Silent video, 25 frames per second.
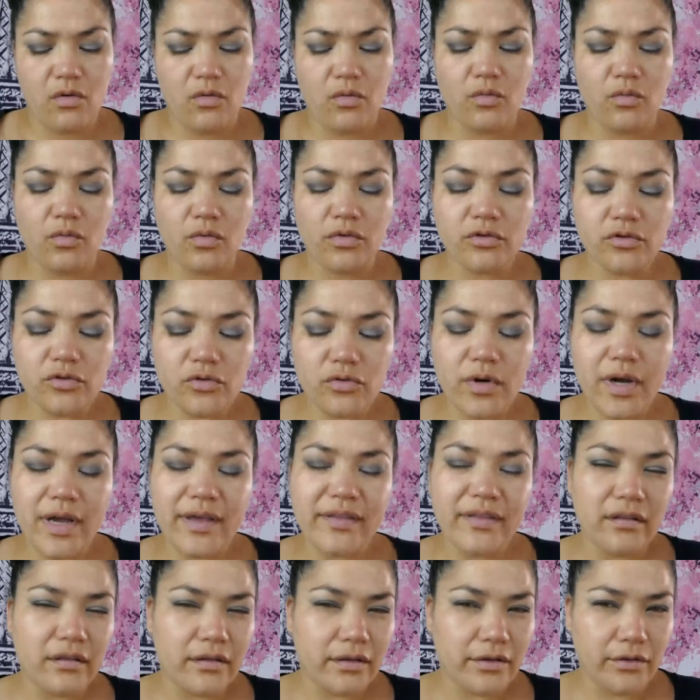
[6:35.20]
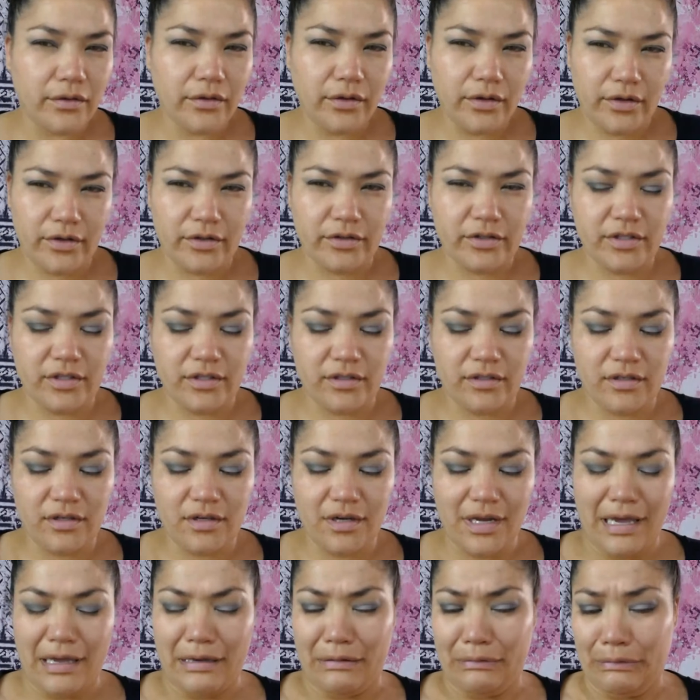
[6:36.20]
We'll try the little cushion.
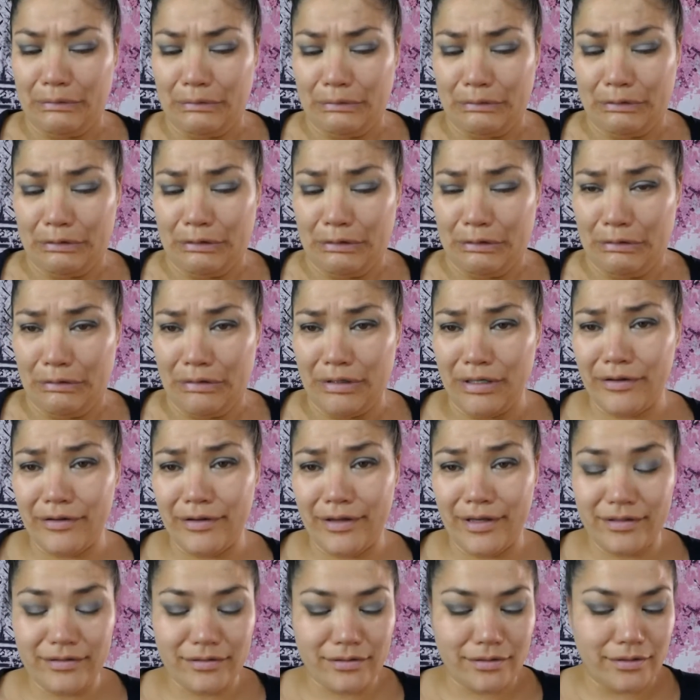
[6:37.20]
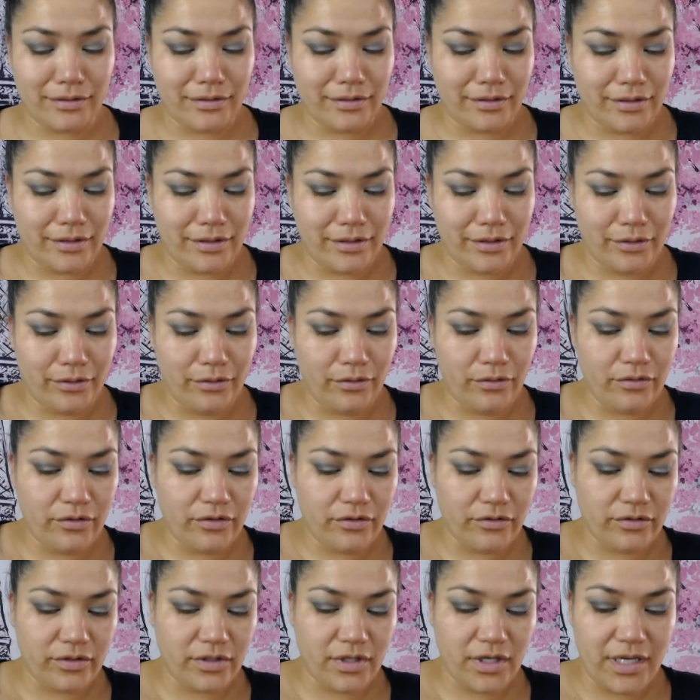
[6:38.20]
I don't know how that's gonna go.
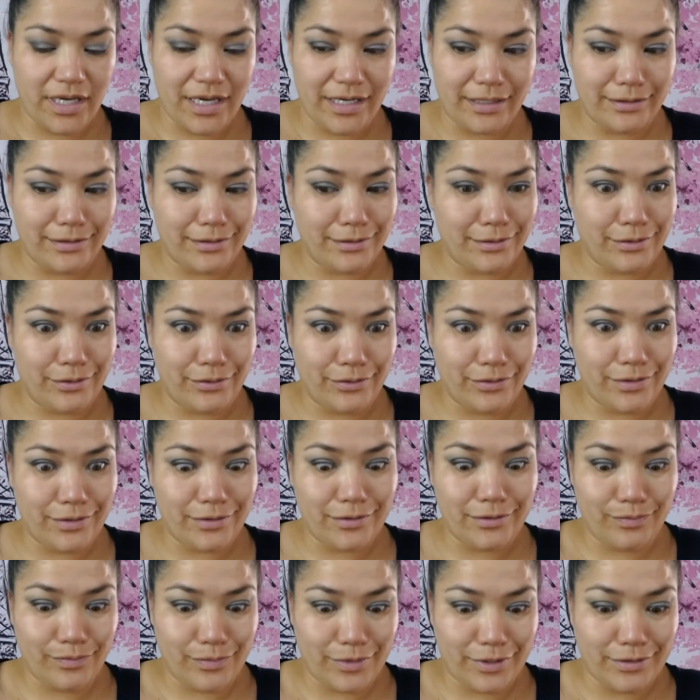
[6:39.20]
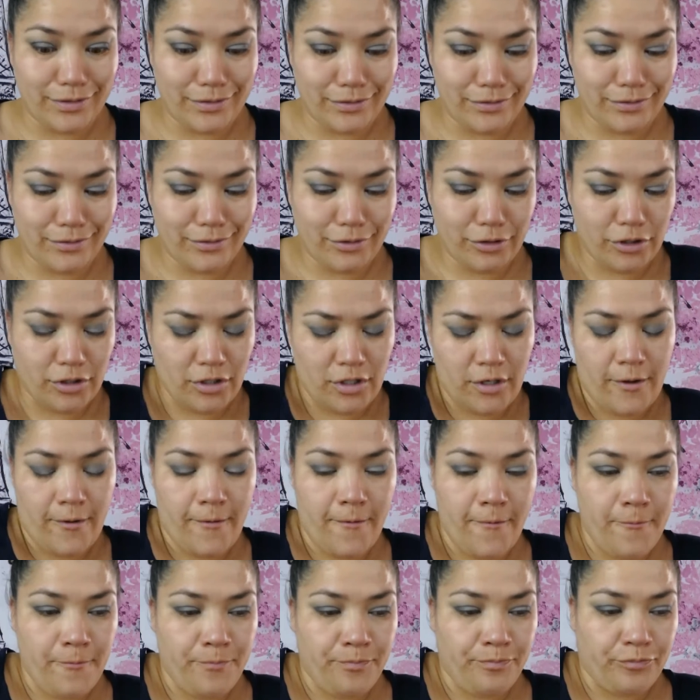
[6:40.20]
Usually I just use a sponge
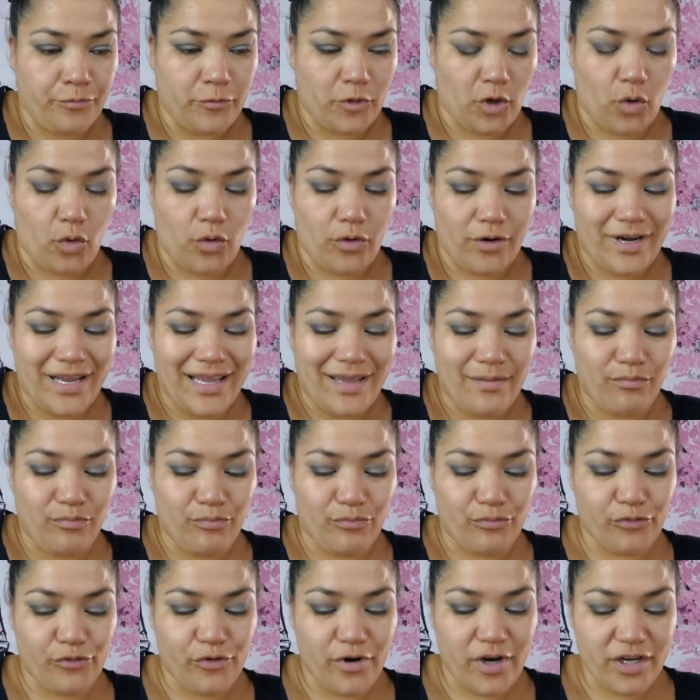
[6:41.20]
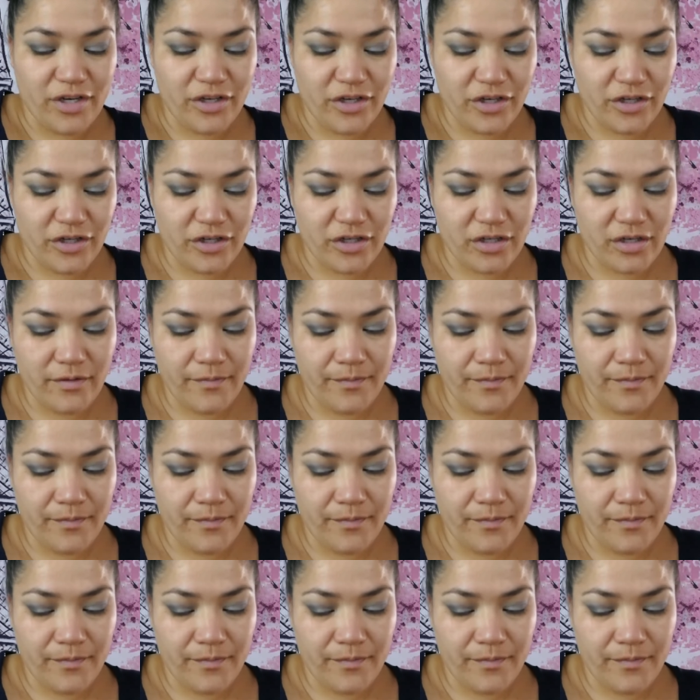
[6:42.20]
or a brush,